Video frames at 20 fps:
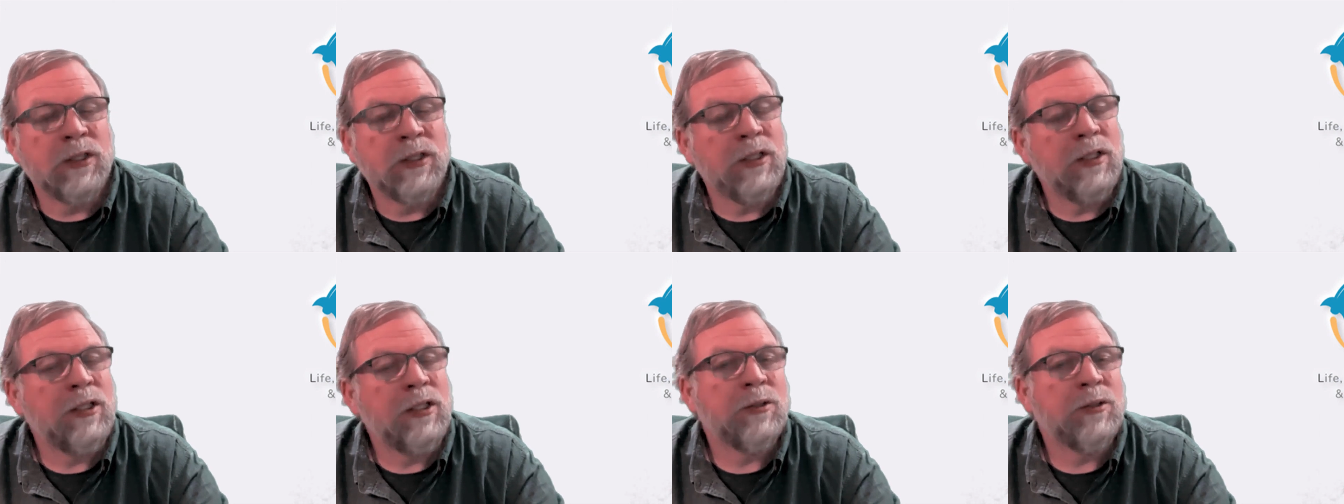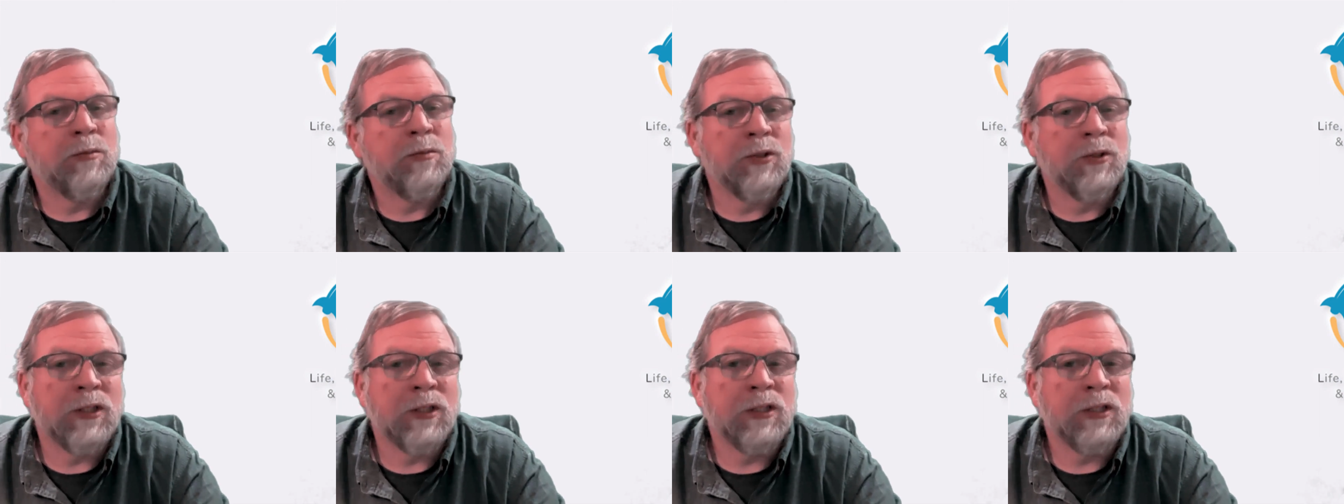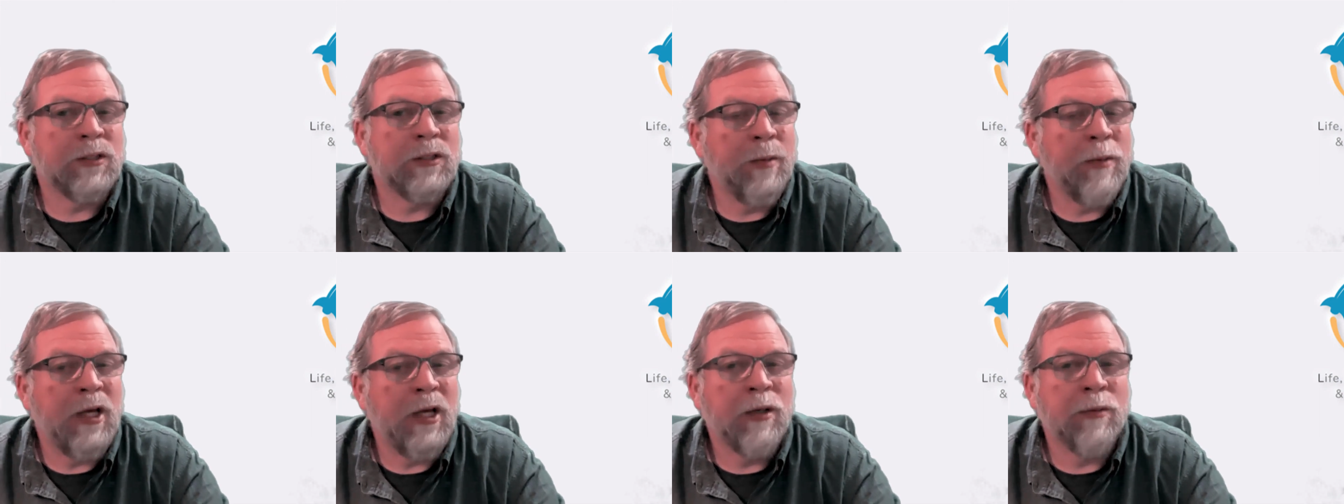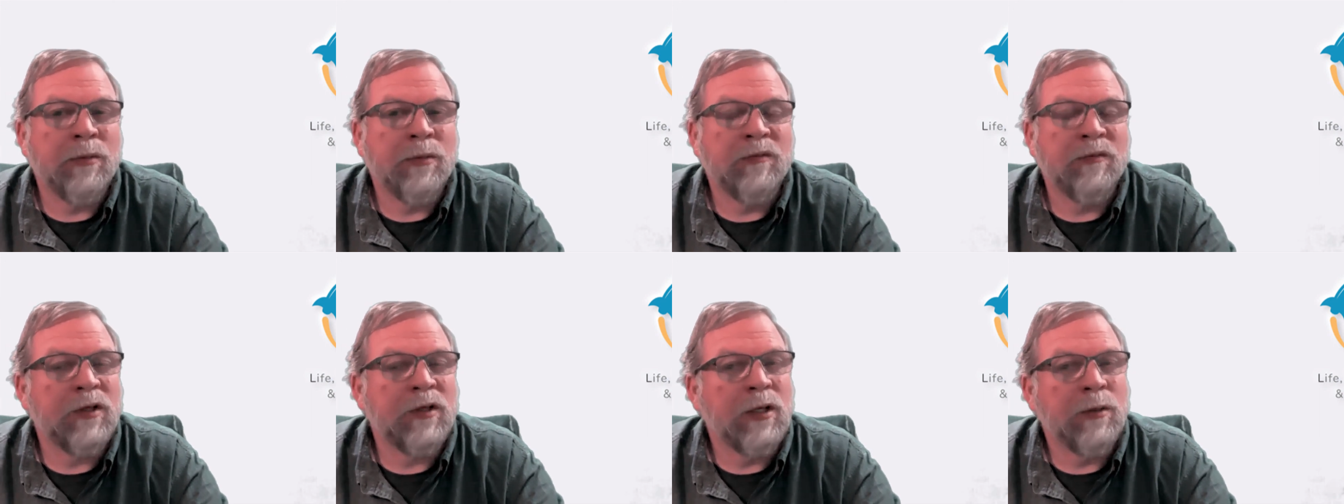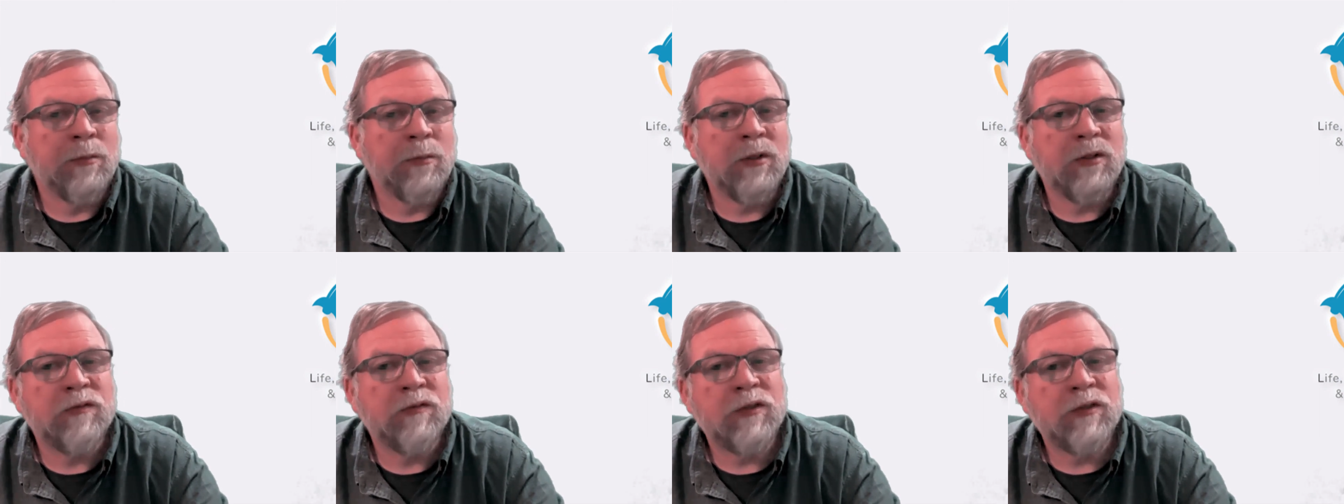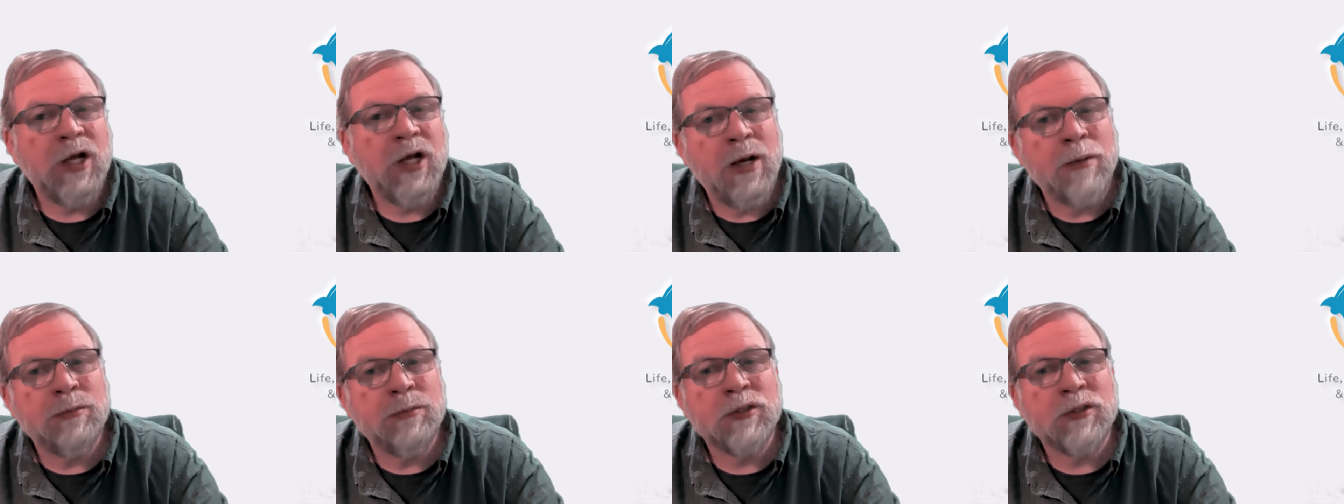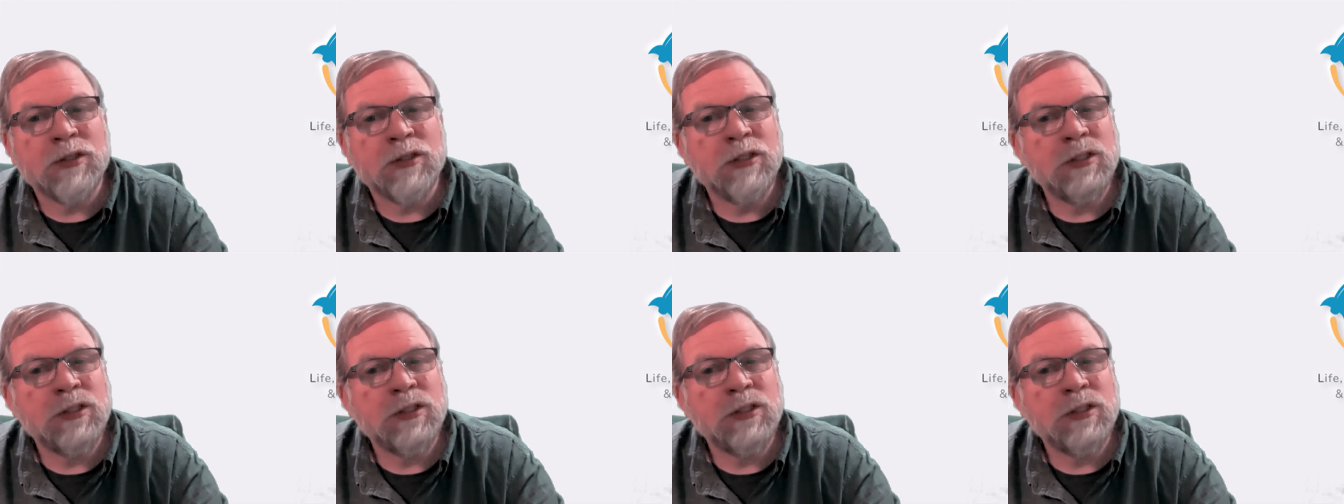and each book is made up of a number of chapters,